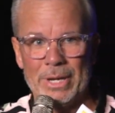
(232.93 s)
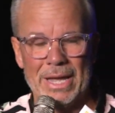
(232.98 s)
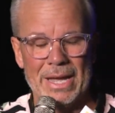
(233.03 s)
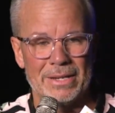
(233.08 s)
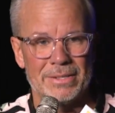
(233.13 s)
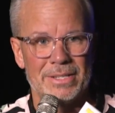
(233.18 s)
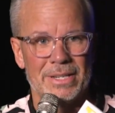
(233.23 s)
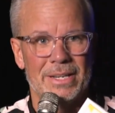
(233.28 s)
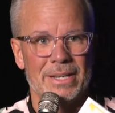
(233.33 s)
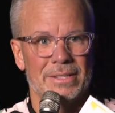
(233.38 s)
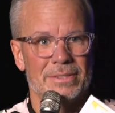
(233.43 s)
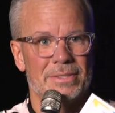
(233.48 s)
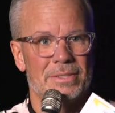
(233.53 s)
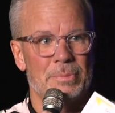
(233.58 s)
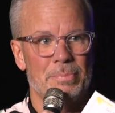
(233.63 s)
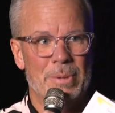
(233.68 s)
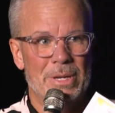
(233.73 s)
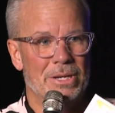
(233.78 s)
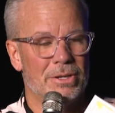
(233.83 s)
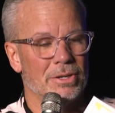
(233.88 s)
we had to get
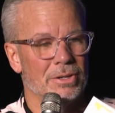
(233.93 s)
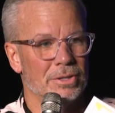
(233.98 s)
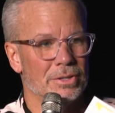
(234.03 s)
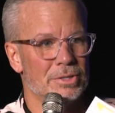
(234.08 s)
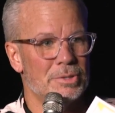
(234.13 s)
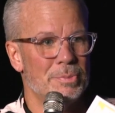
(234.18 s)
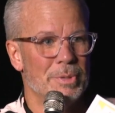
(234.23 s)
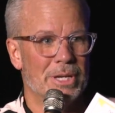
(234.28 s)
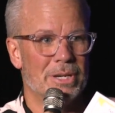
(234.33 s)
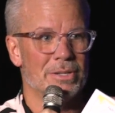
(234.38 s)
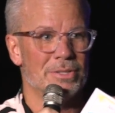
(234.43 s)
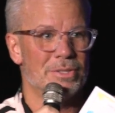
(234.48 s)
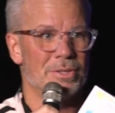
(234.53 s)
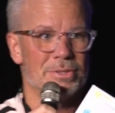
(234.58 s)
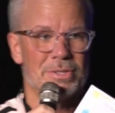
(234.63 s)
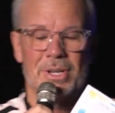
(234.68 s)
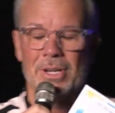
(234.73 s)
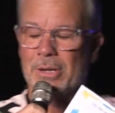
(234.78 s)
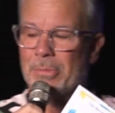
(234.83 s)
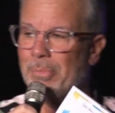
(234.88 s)
speakers because
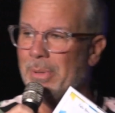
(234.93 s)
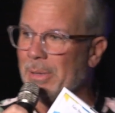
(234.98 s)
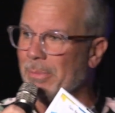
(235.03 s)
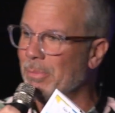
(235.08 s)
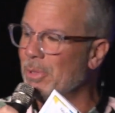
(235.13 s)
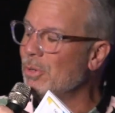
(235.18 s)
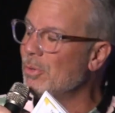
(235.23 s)
there's going to be